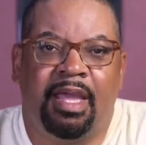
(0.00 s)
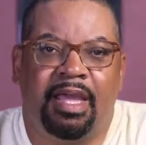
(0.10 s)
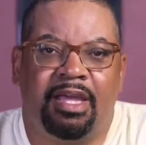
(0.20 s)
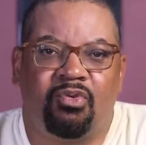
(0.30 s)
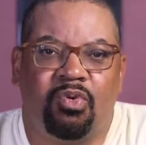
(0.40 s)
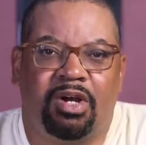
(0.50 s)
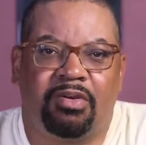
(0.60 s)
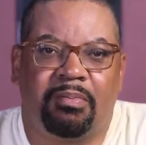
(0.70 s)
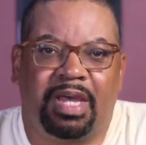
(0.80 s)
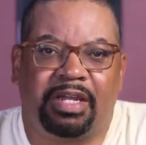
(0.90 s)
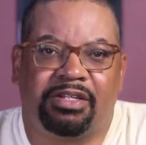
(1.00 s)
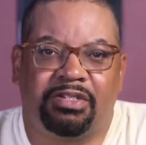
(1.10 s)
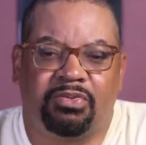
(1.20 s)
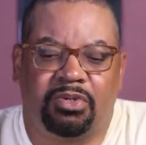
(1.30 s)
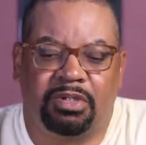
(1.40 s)
And welcome back to
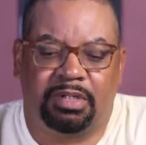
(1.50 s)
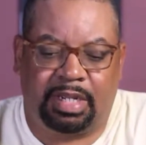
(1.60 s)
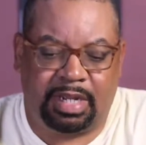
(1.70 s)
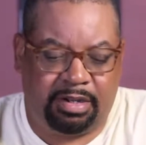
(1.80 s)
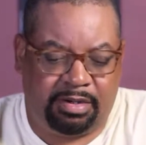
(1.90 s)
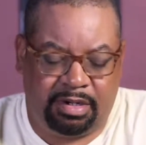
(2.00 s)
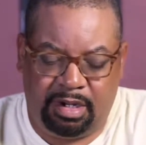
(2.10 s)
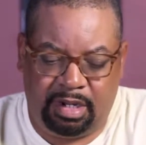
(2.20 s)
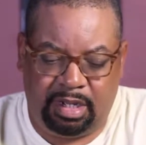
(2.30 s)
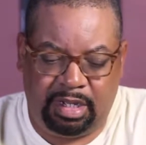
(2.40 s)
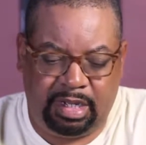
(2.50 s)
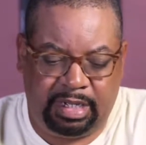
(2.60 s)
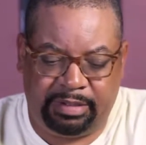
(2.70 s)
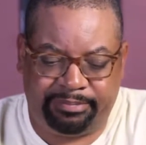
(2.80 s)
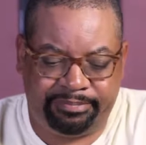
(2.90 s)
the Word Encounter.
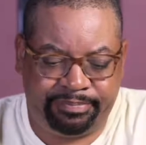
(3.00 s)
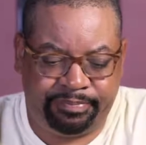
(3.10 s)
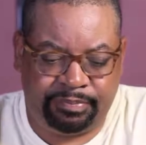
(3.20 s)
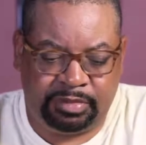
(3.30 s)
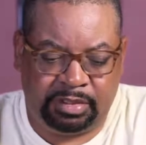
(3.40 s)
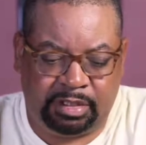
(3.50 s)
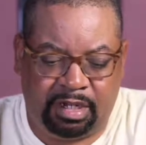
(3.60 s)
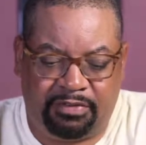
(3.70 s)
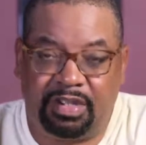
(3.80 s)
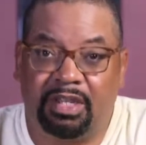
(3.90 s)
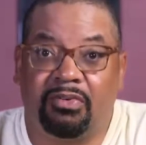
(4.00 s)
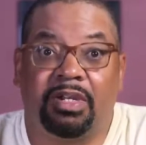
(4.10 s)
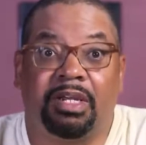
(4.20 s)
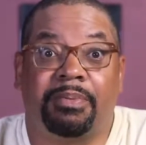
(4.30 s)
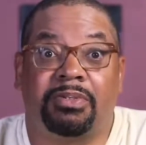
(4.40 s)
I forget
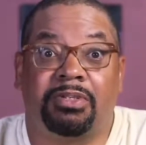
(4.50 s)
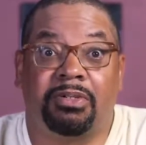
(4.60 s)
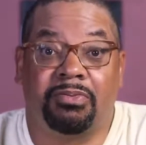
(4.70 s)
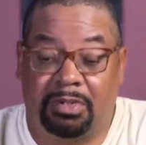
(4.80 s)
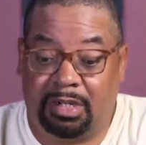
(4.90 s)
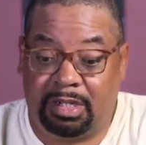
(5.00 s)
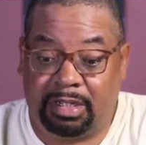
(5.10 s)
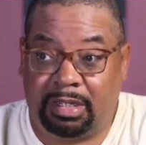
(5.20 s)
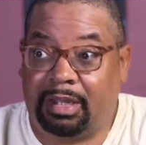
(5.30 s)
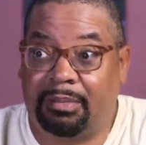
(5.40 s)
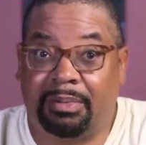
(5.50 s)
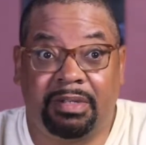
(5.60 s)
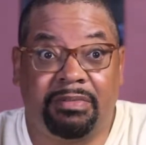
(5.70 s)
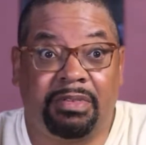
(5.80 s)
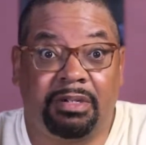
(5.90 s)
what episode we're on. I
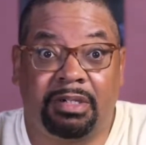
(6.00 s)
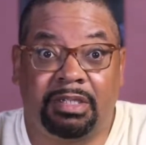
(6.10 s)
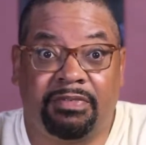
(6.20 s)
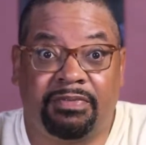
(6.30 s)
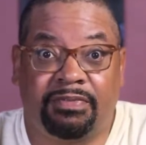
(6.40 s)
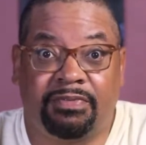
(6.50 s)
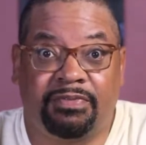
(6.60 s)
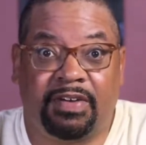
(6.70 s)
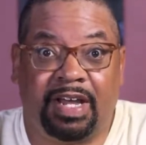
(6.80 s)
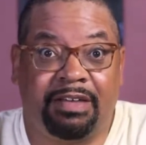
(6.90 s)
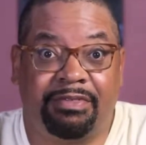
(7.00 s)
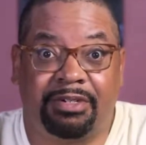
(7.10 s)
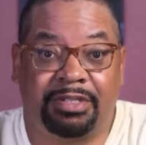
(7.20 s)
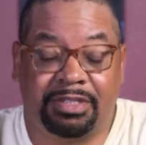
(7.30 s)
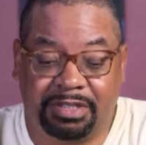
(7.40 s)
believe 35,
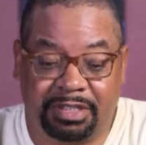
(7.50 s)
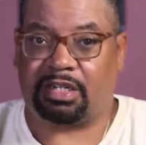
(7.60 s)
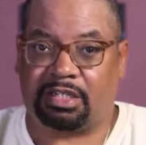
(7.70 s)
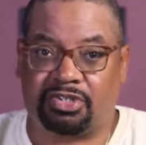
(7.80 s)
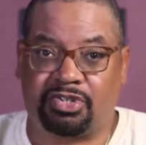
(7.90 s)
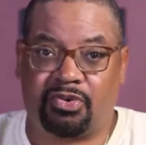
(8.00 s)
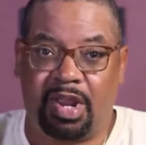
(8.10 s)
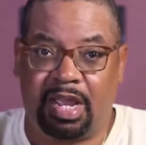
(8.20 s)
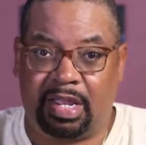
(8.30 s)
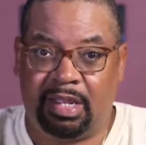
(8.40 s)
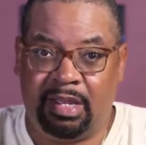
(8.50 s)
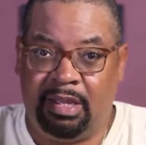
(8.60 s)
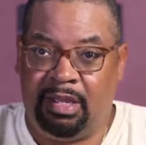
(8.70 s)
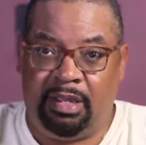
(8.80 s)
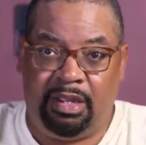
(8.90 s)
36. They're straying.
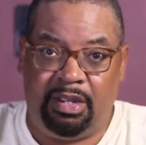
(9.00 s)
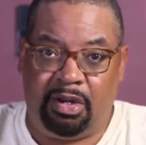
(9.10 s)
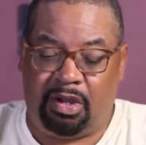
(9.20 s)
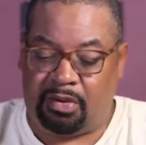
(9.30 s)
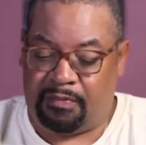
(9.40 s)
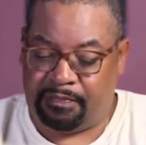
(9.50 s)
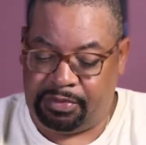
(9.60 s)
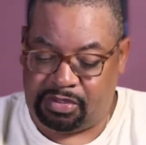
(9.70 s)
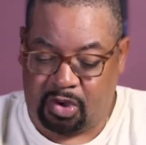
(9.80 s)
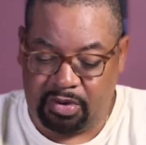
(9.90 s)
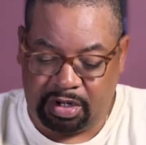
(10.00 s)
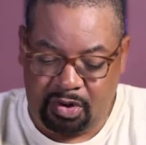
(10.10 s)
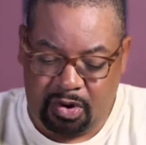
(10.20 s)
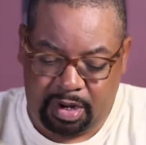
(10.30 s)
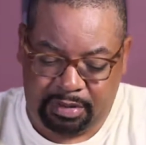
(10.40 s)
Don't
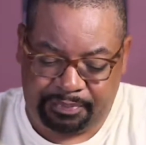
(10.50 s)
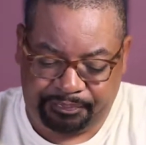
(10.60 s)
ignore it.